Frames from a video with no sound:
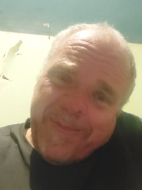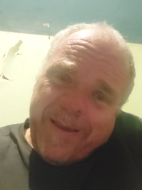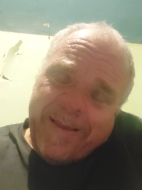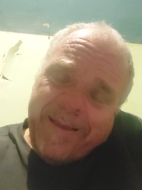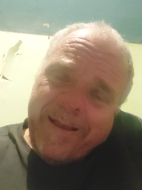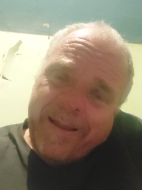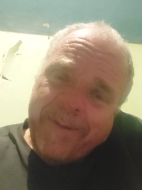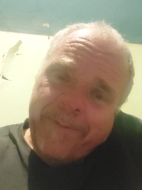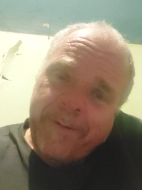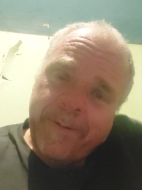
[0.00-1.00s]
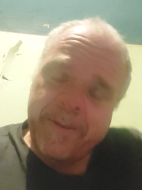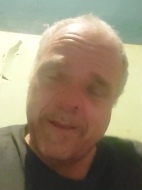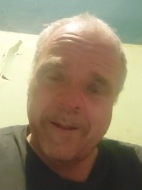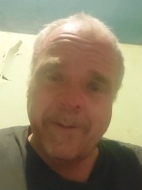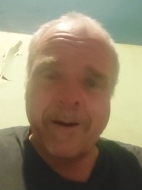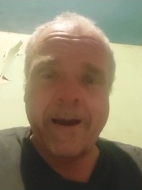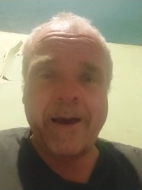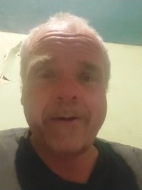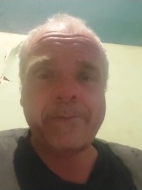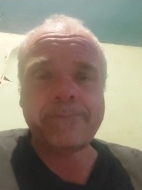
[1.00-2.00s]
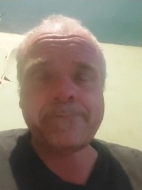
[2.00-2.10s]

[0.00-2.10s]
things get every once in a while.